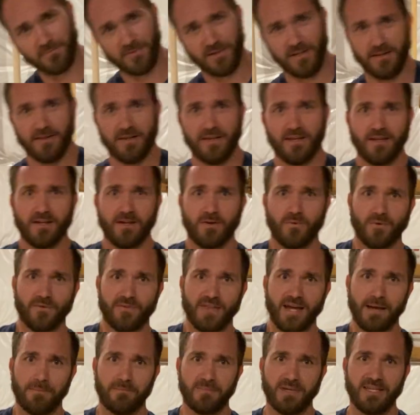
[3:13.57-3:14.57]
but what
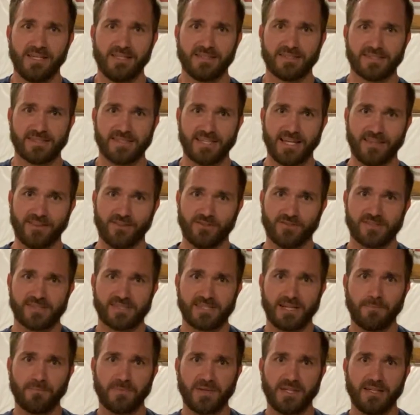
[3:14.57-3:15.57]
that means is that there's
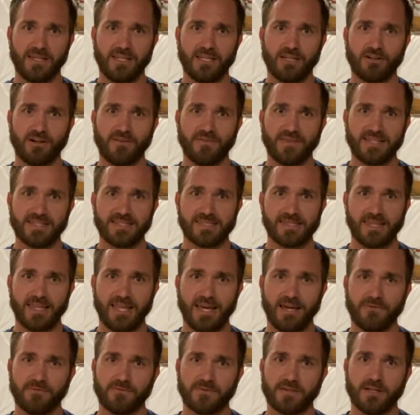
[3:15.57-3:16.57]
something here on these
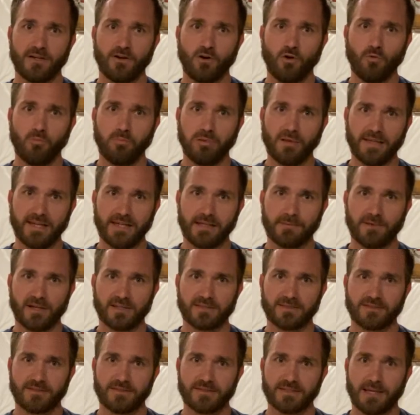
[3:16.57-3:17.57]
left oblique
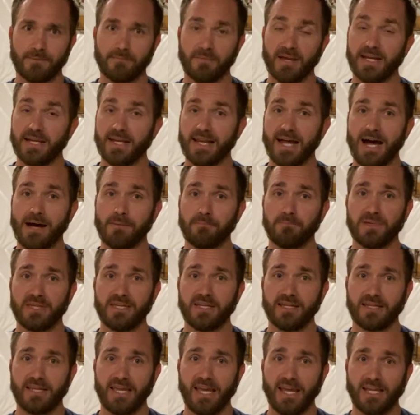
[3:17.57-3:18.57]
muscles that may not be
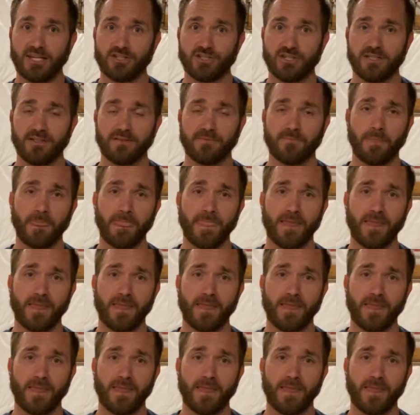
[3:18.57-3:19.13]
engaging.